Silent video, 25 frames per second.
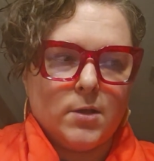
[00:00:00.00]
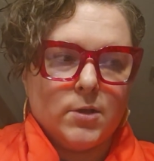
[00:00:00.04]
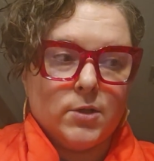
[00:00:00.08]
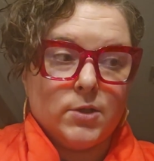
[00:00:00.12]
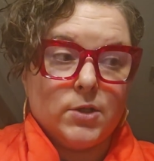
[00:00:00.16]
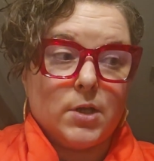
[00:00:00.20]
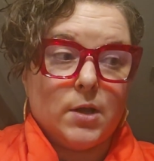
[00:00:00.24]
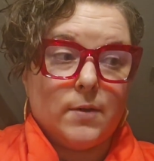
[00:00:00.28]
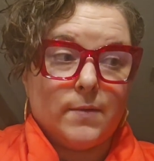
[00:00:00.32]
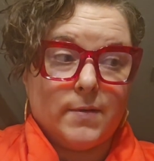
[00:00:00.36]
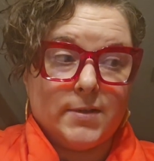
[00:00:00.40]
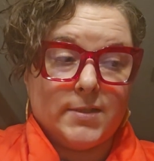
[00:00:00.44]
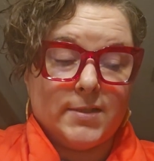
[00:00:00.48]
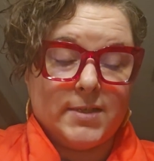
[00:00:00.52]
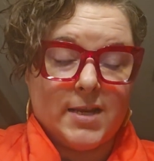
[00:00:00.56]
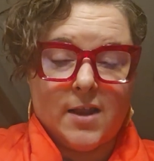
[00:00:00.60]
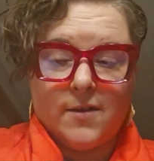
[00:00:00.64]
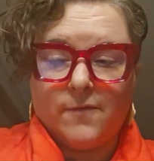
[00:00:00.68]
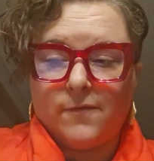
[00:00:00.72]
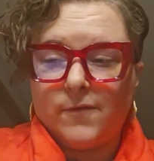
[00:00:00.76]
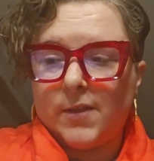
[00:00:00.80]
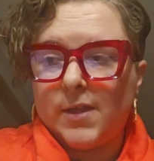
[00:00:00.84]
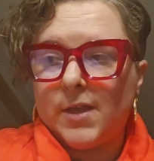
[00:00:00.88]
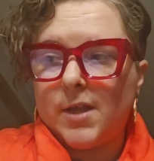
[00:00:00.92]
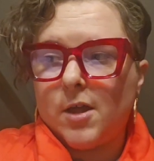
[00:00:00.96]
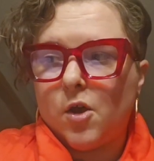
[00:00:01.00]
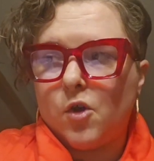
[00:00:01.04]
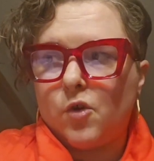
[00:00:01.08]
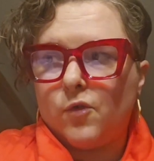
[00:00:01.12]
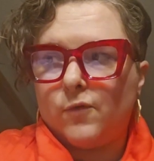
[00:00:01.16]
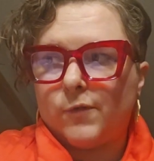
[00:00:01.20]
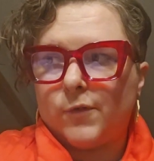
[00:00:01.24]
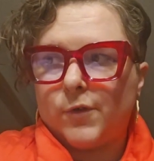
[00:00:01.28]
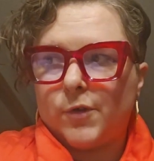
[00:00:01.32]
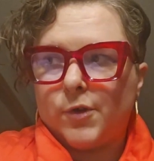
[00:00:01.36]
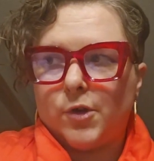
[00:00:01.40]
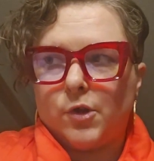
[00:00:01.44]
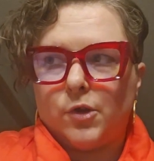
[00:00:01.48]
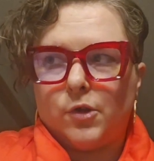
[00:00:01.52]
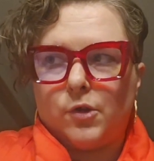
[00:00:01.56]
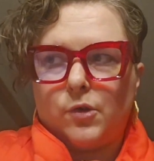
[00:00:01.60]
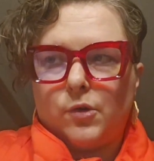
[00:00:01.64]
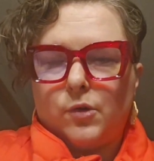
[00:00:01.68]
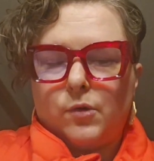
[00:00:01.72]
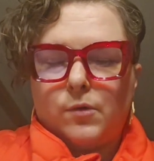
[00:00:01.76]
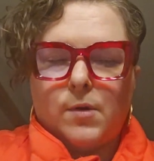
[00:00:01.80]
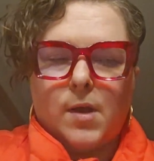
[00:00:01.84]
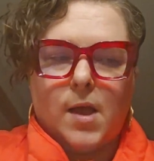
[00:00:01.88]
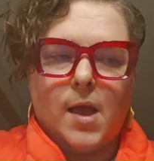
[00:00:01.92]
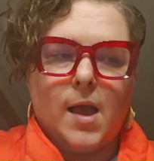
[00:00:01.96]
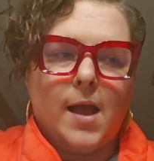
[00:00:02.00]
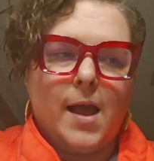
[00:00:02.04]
So it's definitely overdue.